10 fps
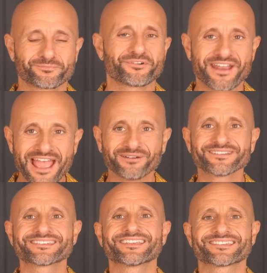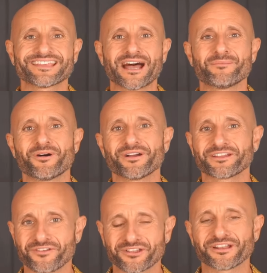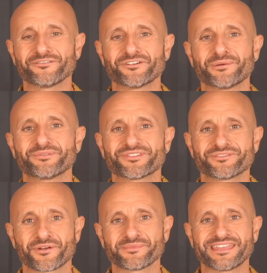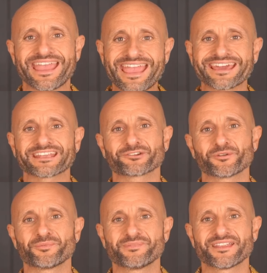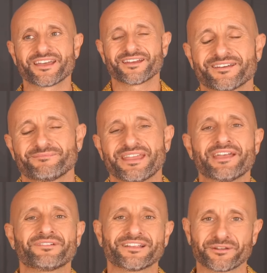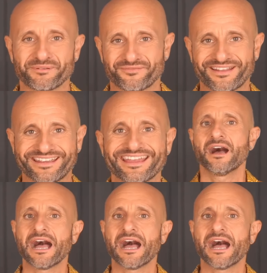pronounce some irregular verbs from the ERE group that behave a little bit funny.